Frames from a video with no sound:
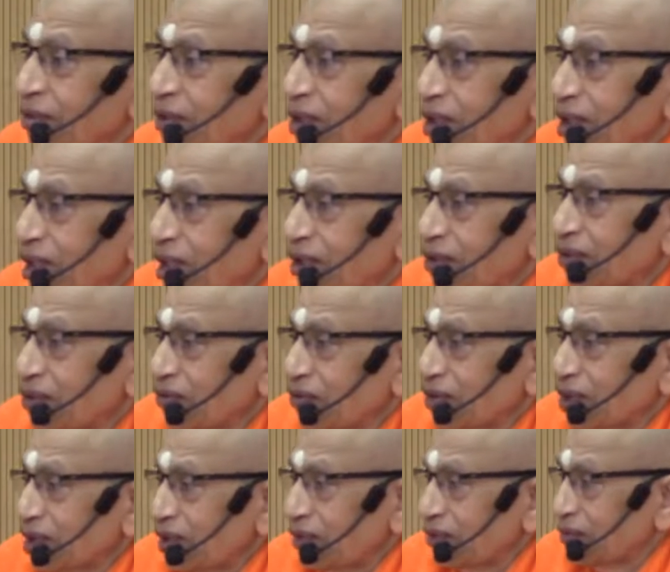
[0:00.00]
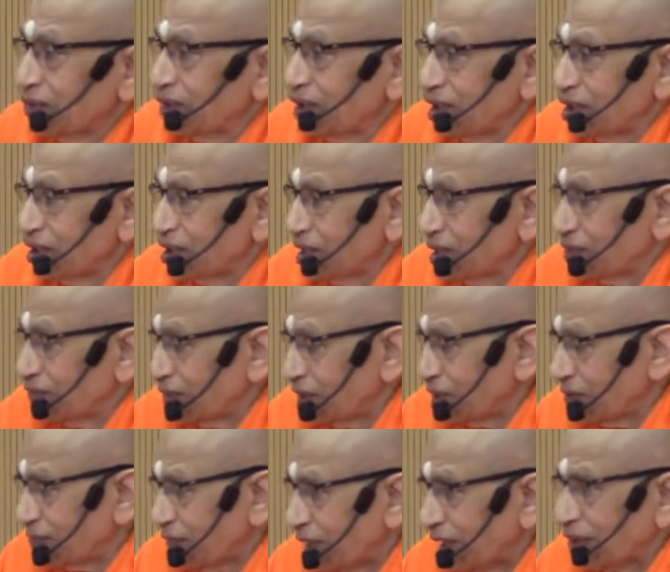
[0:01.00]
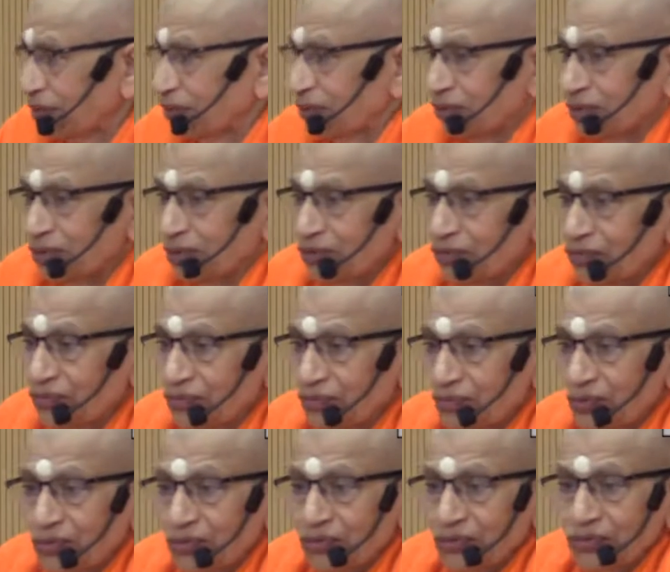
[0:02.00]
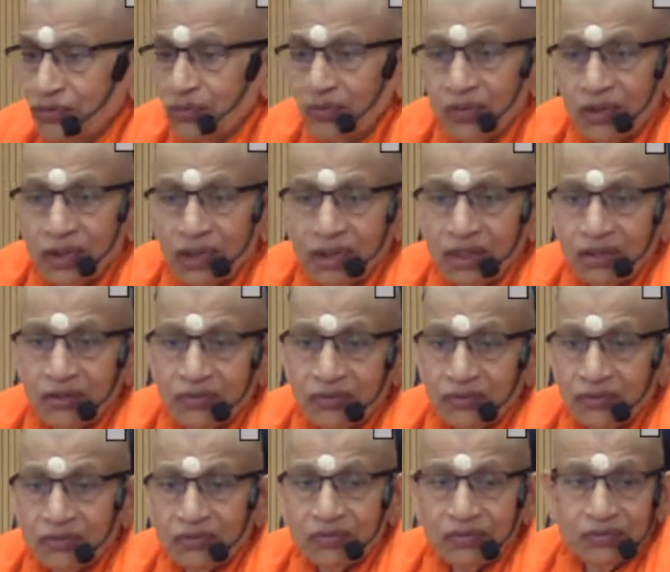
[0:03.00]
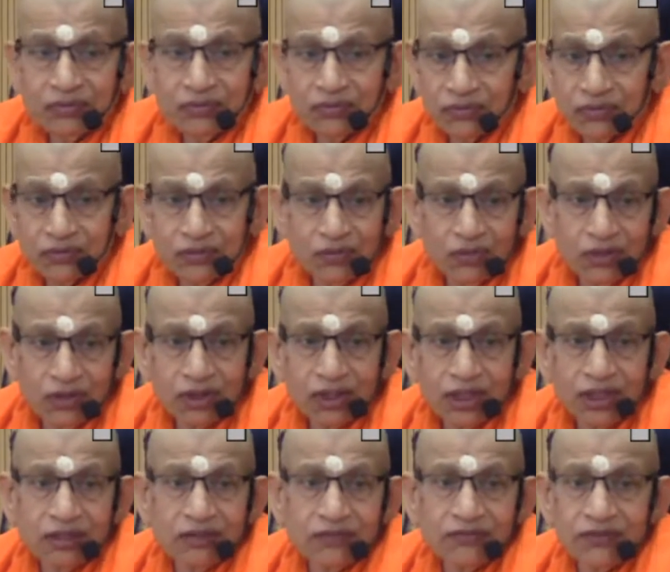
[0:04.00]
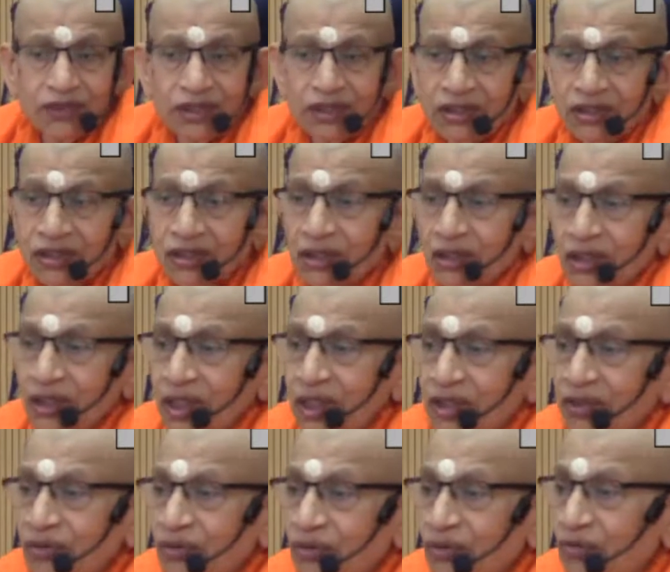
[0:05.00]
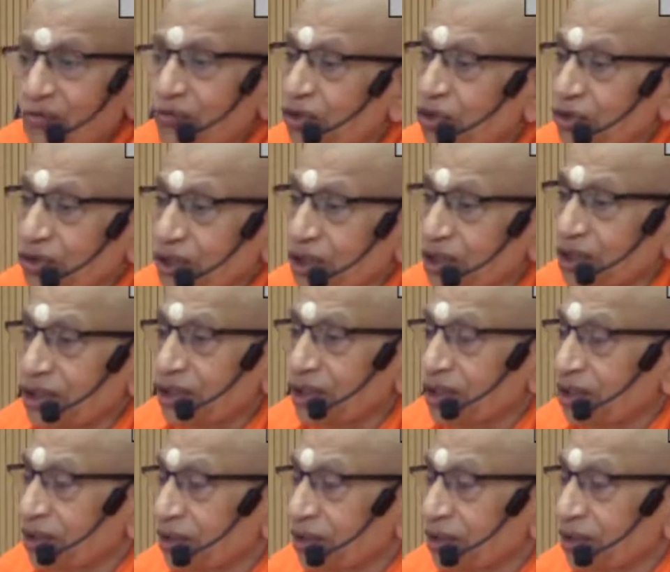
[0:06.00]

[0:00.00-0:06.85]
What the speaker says: No desire to know what. Now, these days, what is black hole? You go to Google and you do all kinds of things and go to books, and